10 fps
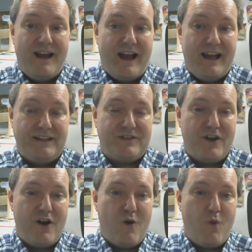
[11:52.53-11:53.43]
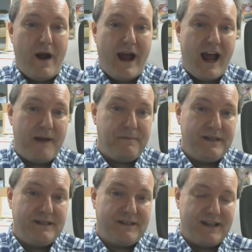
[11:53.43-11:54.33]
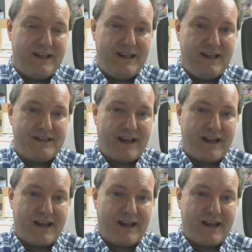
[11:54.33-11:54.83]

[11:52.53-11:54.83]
And so what happens is